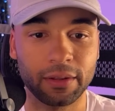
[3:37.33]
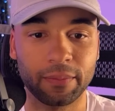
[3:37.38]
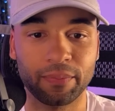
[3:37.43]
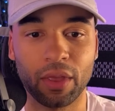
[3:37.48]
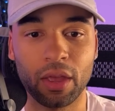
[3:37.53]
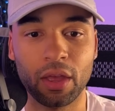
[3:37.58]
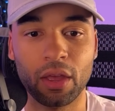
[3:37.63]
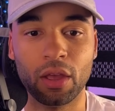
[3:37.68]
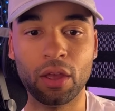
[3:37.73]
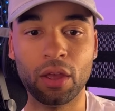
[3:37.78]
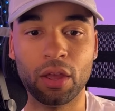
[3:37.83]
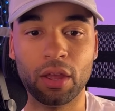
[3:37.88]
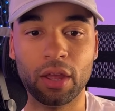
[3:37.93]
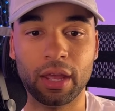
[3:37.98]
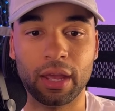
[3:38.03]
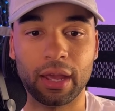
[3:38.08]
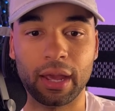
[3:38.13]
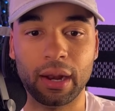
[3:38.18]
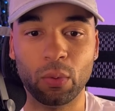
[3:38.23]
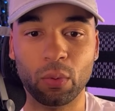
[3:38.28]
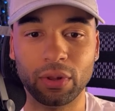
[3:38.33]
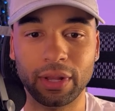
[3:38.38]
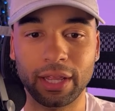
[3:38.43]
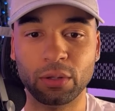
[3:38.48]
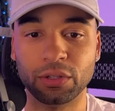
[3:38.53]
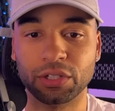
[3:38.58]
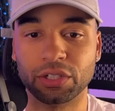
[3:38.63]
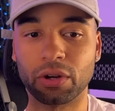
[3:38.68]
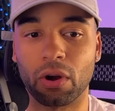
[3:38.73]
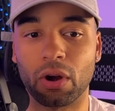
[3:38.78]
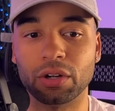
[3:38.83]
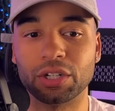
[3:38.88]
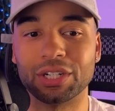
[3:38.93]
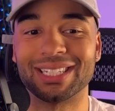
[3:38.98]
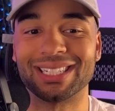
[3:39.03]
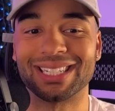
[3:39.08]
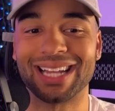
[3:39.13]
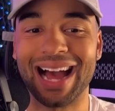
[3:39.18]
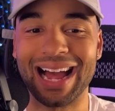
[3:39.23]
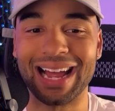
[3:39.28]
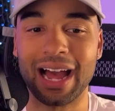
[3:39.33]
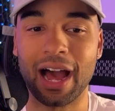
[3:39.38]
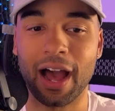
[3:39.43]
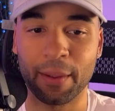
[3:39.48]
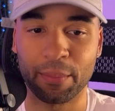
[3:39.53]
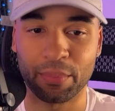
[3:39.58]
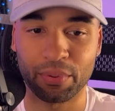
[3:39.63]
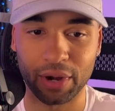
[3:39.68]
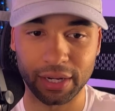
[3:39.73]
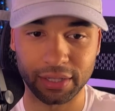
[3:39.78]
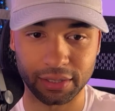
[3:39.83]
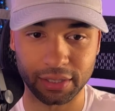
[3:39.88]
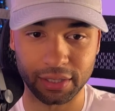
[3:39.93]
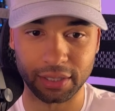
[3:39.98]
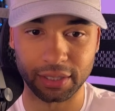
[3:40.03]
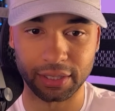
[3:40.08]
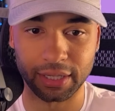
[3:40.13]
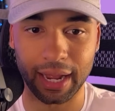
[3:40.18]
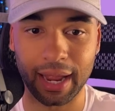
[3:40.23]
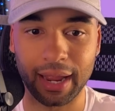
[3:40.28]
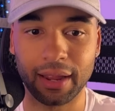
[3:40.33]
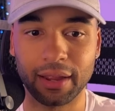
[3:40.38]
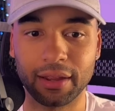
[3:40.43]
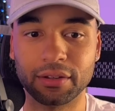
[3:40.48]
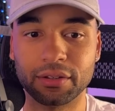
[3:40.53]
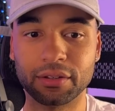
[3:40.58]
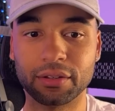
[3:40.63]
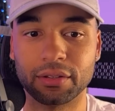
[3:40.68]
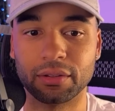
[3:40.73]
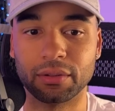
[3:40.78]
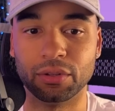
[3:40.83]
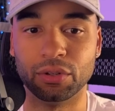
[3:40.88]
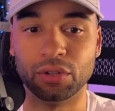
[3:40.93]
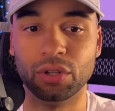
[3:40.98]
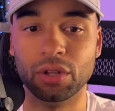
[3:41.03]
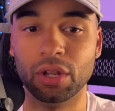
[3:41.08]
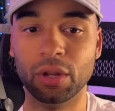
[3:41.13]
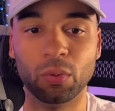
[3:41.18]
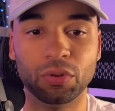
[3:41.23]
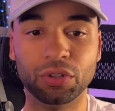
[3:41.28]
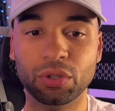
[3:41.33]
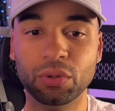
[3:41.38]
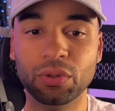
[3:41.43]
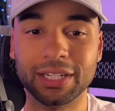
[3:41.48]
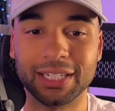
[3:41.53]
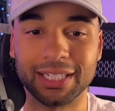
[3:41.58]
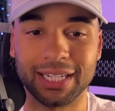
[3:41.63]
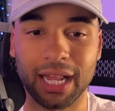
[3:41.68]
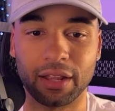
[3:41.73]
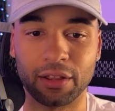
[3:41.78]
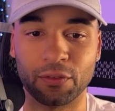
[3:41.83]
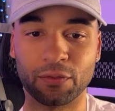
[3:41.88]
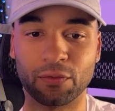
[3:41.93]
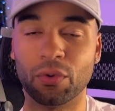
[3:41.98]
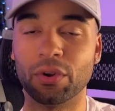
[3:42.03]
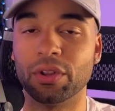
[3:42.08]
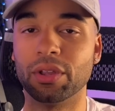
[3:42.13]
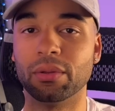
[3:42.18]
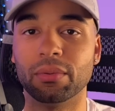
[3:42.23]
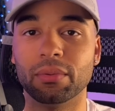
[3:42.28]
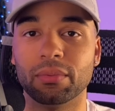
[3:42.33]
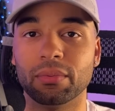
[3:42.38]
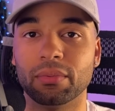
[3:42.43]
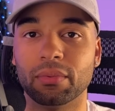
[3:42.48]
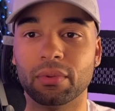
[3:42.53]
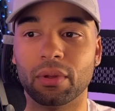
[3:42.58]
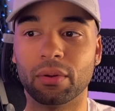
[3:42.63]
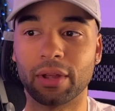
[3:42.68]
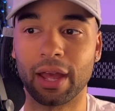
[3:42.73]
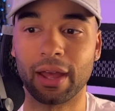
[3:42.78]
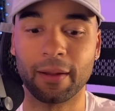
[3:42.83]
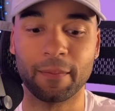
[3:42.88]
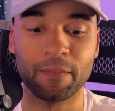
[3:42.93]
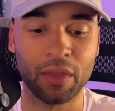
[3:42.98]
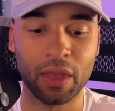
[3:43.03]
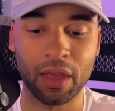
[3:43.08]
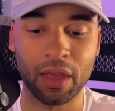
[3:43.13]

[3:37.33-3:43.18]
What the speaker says: And it will let you charge sky-high prices, and it will do the selling for you, okay?